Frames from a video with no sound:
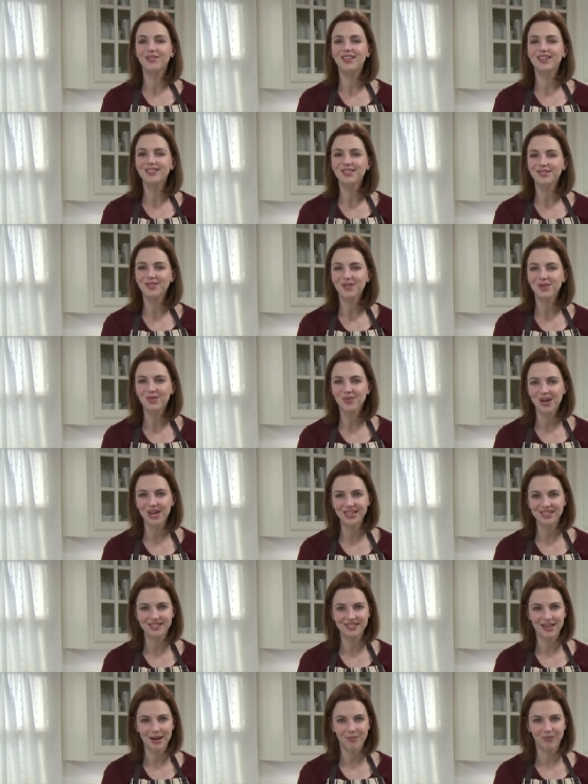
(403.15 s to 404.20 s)
this is a great
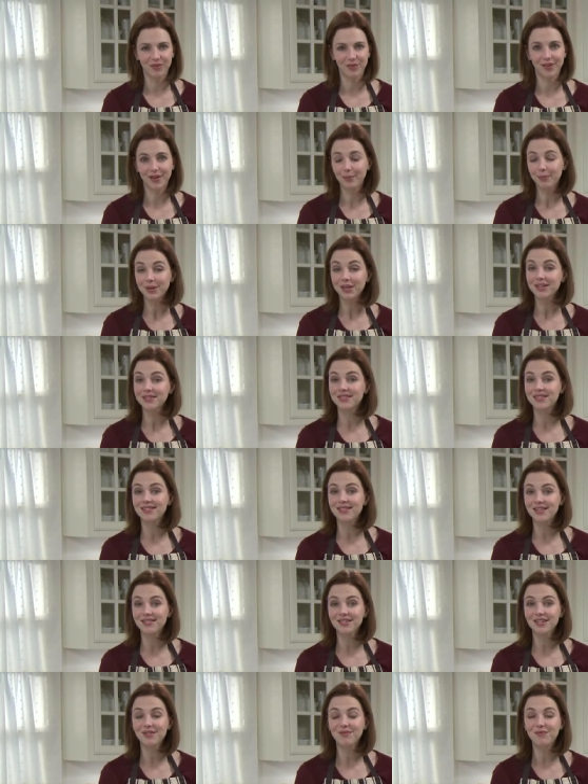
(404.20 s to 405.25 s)
step for them because it
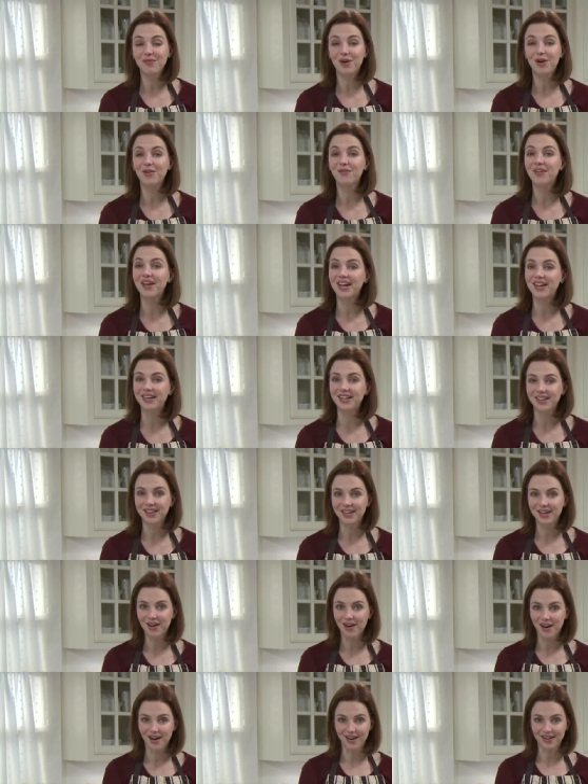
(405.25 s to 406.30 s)
doesn't involve anything
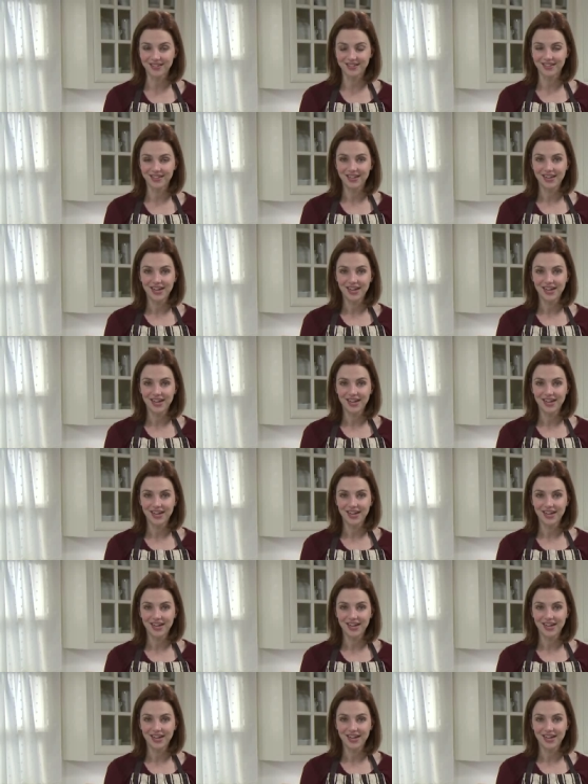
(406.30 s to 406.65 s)
hot.